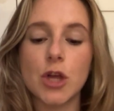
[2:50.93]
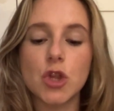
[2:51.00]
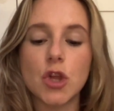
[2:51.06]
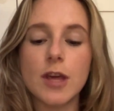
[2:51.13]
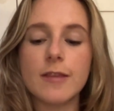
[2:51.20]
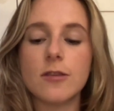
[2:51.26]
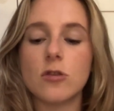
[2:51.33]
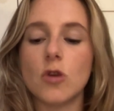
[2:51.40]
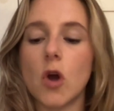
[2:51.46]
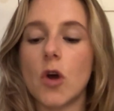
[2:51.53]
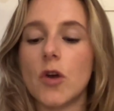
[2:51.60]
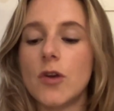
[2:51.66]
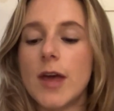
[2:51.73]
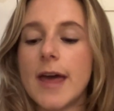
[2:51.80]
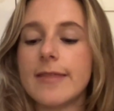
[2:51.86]
just
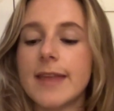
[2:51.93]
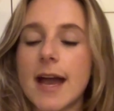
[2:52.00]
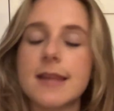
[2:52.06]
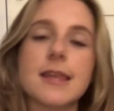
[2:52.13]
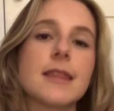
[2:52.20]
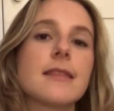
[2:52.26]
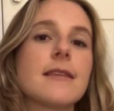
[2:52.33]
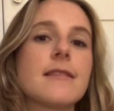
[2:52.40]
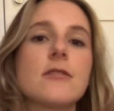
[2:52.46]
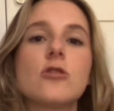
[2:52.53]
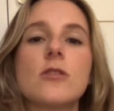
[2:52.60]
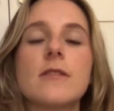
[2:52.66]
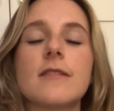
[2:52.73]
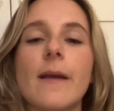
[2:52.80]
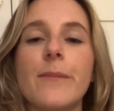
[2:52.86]
know that this is
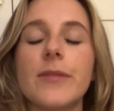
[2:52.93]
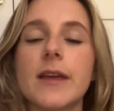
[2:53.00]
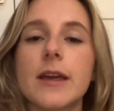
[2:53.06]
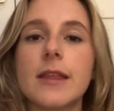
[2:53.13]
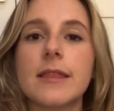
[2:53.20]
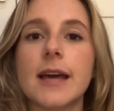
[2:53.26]
just something